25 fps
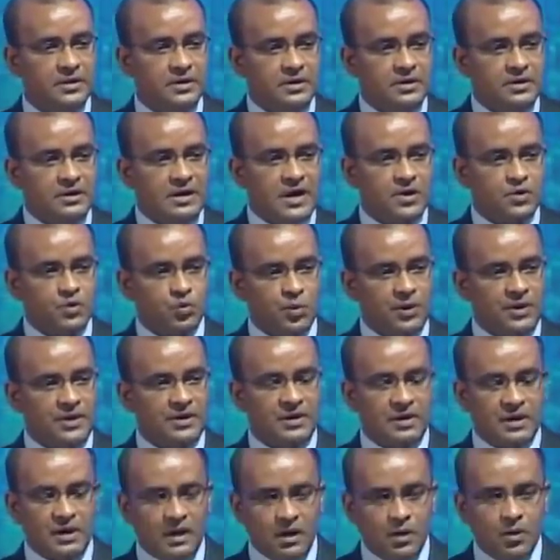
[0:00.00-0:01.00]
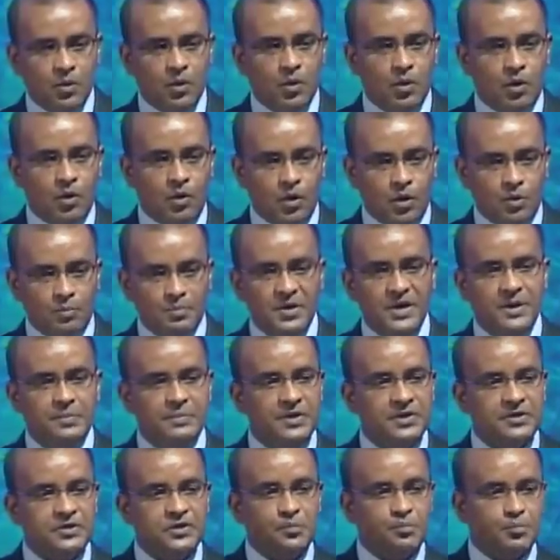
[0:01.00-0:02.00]
that would allow our
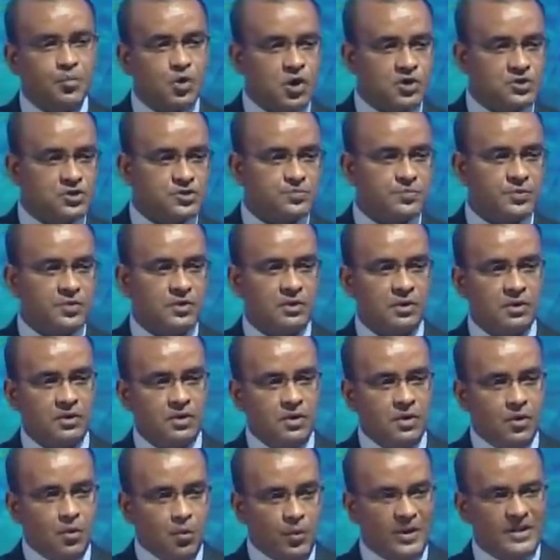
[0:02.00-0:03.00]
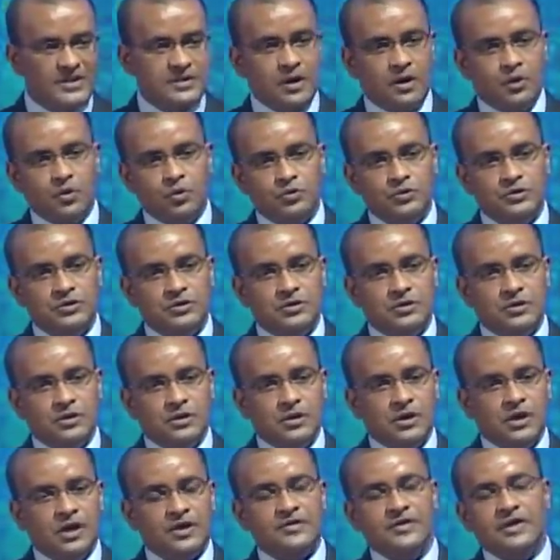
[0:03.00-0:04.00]
people to prosper without
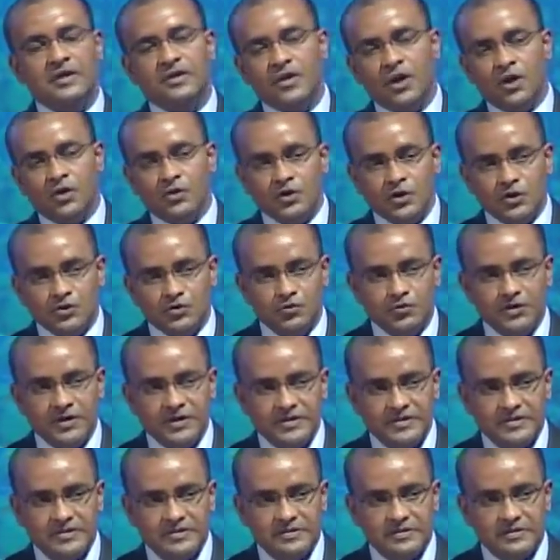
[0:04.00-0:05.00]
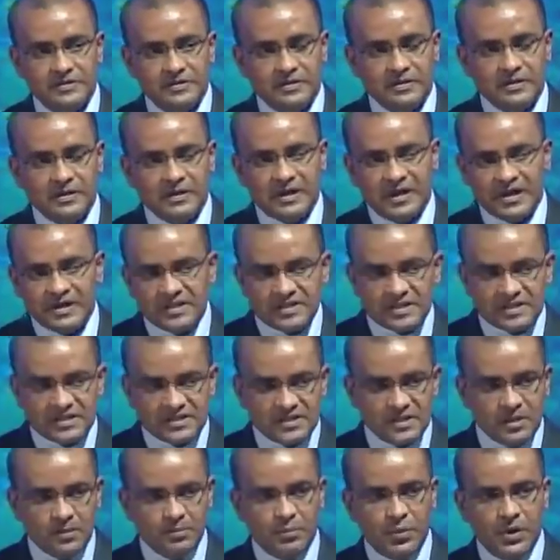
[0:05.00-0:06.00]
cutting down the trees. It's a
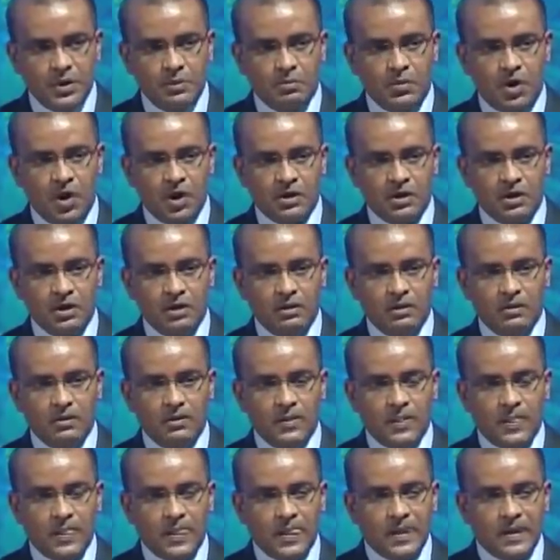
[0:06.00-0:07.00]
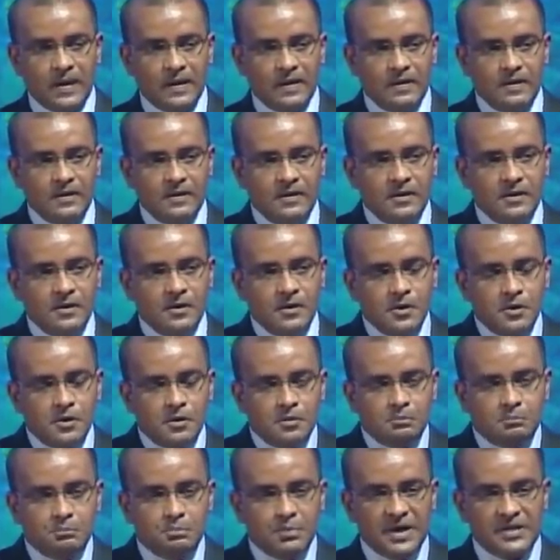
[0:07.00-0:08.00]
simple model,
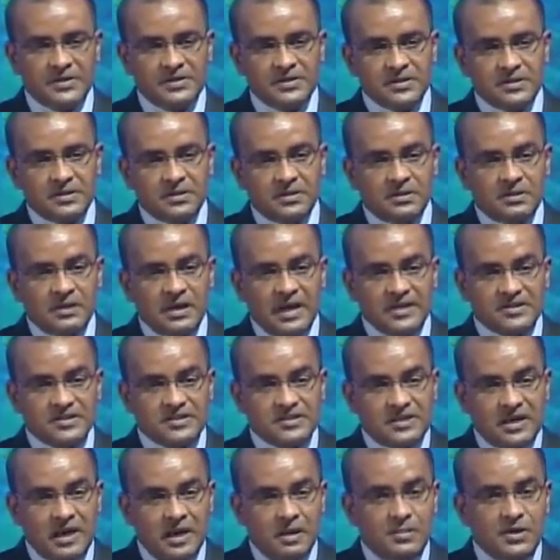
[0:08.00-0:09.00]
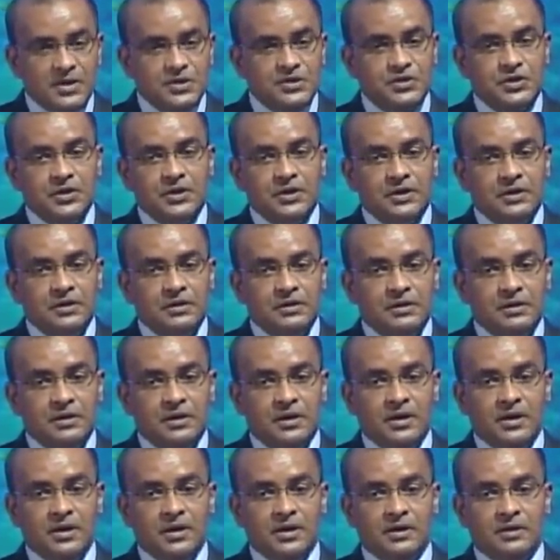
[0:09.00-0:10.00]
but establishing
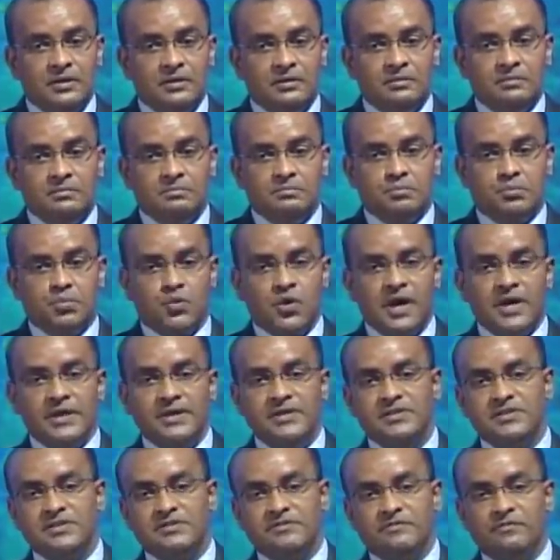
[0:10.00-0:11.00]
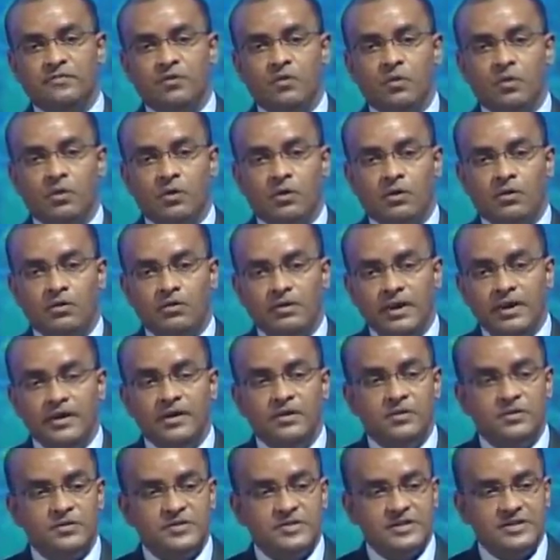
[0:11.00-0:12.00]
a price for
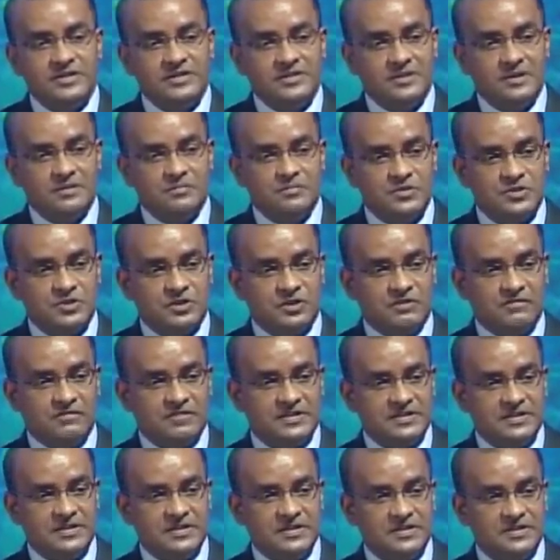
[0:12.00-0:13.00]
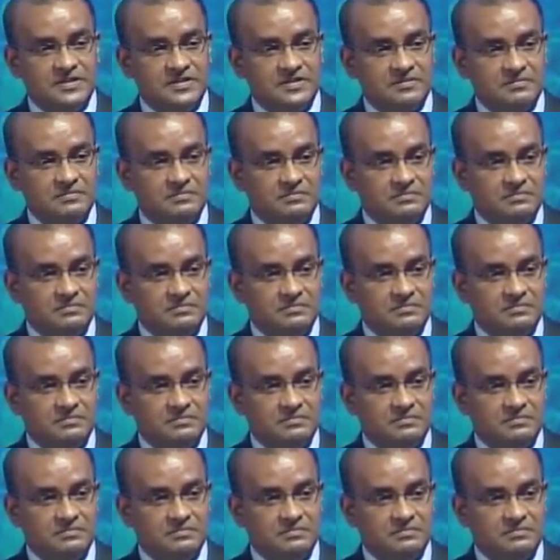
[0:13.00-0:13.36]
ecosystem services